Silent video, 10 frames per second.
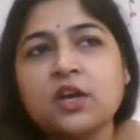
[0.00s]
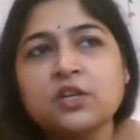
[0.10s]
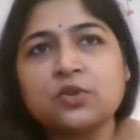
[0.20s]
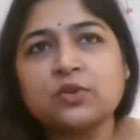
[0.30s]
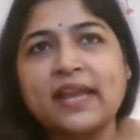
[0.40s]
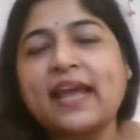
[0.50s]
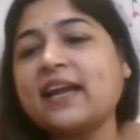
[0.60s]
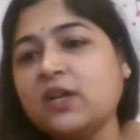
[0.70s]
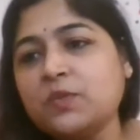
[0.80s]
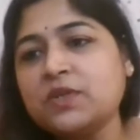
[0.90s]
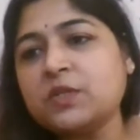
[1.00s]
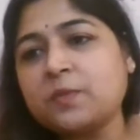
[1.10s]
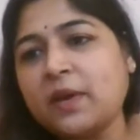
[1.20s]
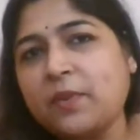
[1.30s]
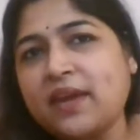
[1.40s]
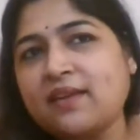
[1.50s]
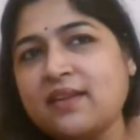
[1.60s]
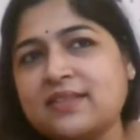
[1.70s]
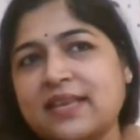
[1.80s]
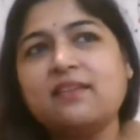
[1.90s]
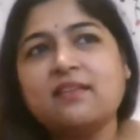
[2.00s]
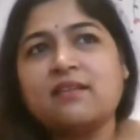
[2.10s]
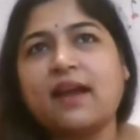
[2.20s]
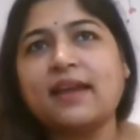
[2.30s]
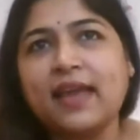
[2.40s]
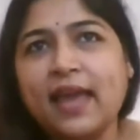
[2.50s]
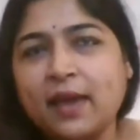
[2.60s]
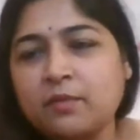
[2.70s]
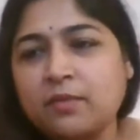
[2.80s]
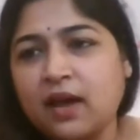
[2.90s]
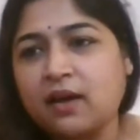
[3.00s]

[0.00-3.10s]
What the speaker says: So then I convinced my parents, and here I am,